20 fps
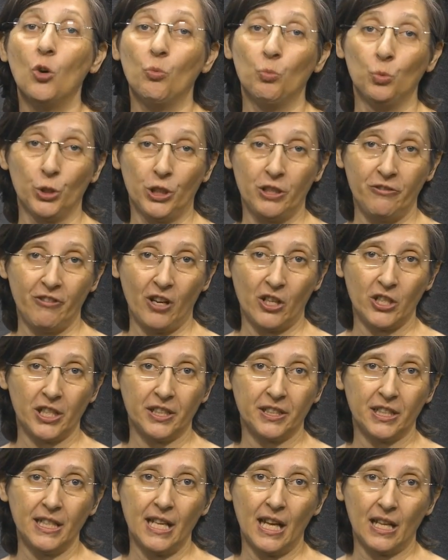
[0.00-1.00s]

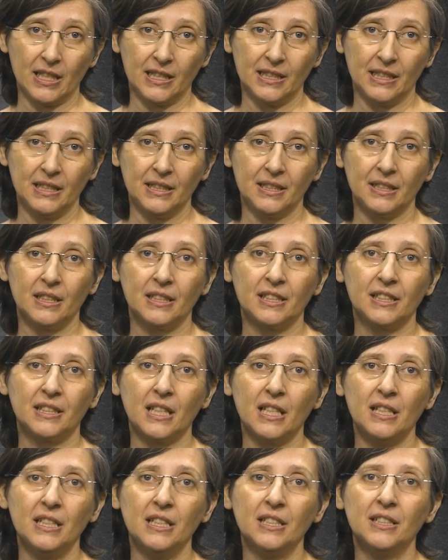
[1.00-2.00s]
Multivariate analysis
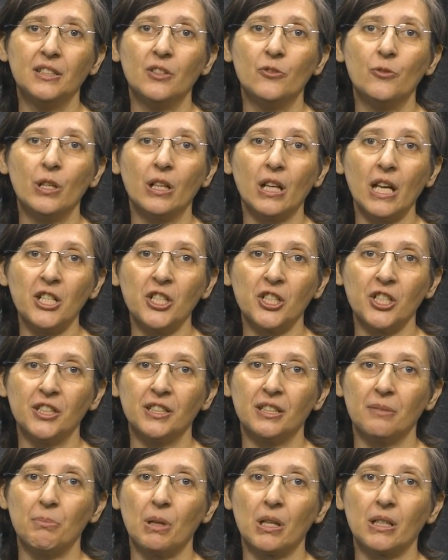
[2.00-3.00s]
studies the relations
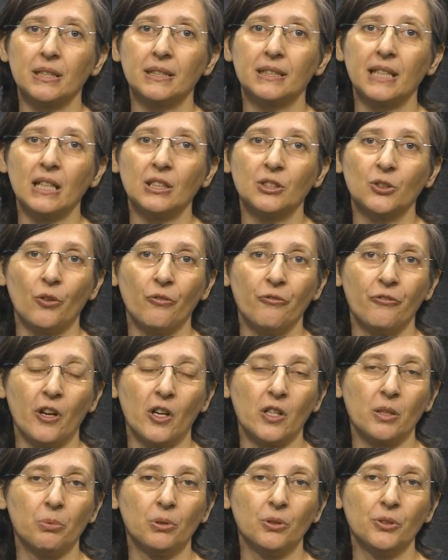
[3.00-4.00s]
among sets of
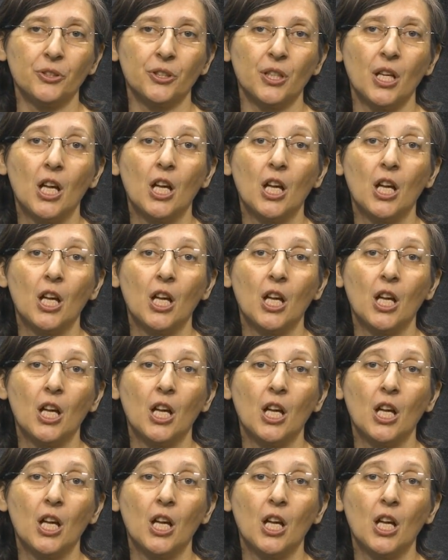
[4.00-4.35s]
variables,